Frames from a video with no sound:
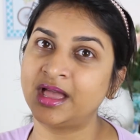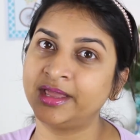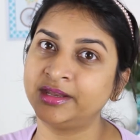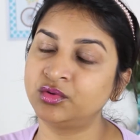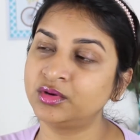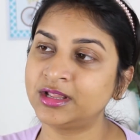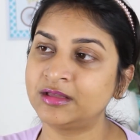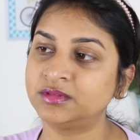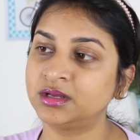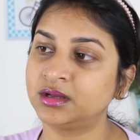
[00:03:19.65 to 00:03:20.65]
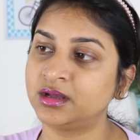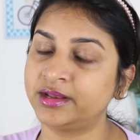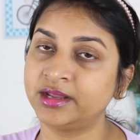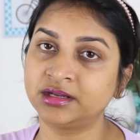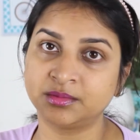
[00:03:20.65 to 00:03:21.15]
I don't have the
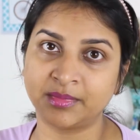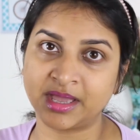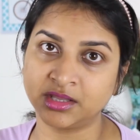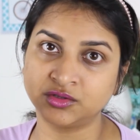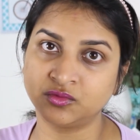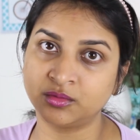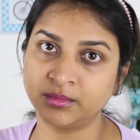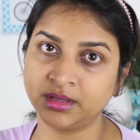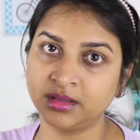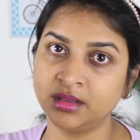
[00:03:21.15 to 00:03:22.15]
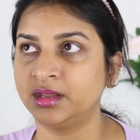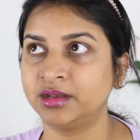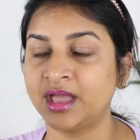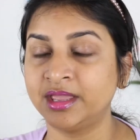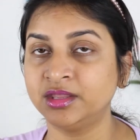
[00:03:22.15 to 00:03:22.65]
correct match for me,
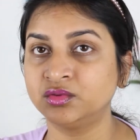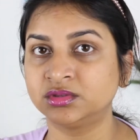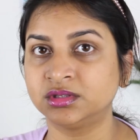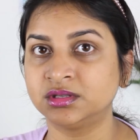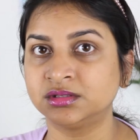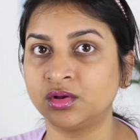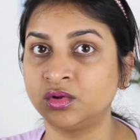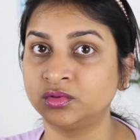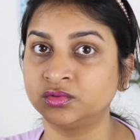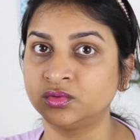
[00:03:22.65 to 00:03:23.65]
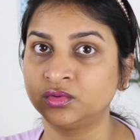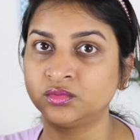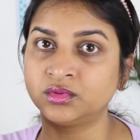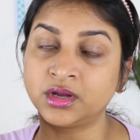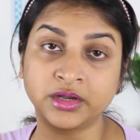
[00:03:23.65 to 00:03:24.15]
and I use this also
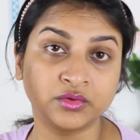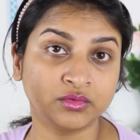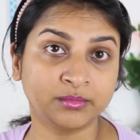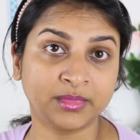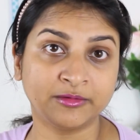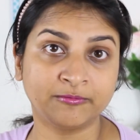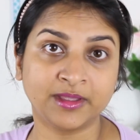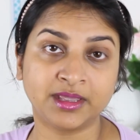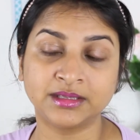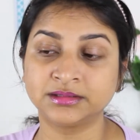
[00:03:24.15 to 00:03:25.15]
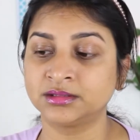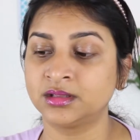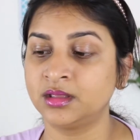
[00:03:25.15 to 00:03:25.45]
to contour my face